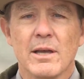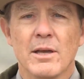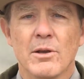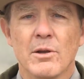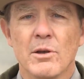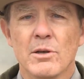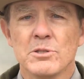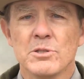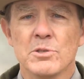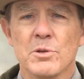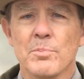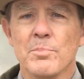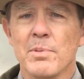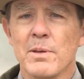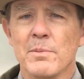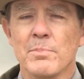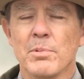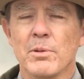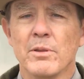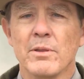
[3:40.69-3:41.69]
and also
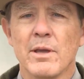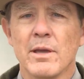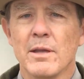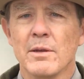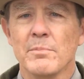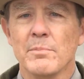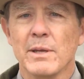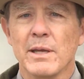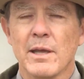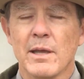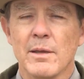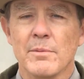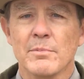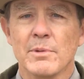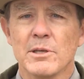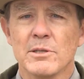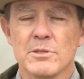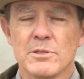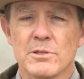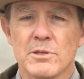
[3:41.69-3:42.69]
people then became
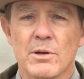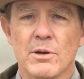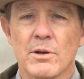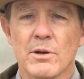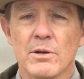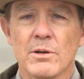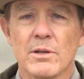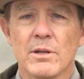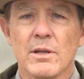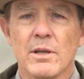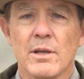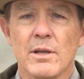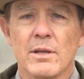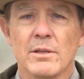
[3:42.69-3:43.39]
concerned